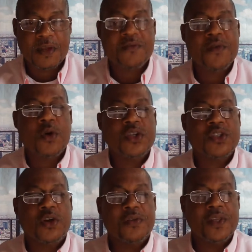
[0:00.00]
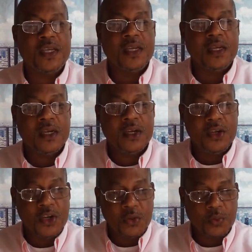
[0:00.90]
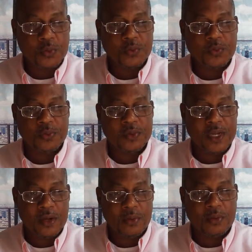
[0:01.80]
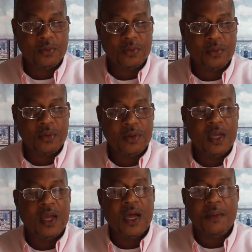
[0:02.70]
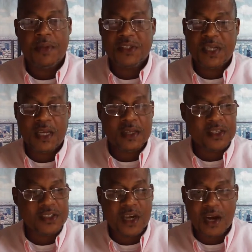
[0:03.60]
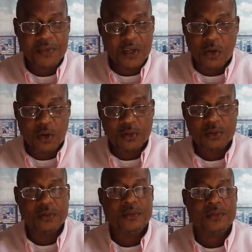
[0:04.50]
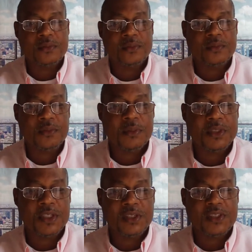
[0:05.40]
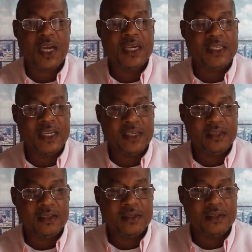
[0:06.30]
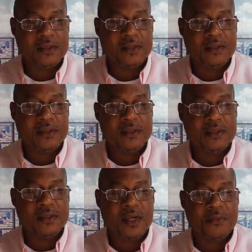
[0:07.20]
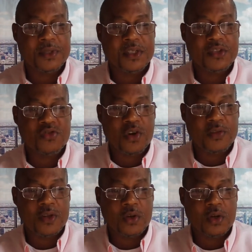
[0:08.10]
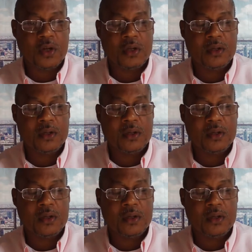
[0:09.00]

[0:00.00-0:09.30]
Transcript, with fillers: Focus on the new. Now, I'm not saying to discard the old. Remember Jesus said, I didn't come to destroy the law.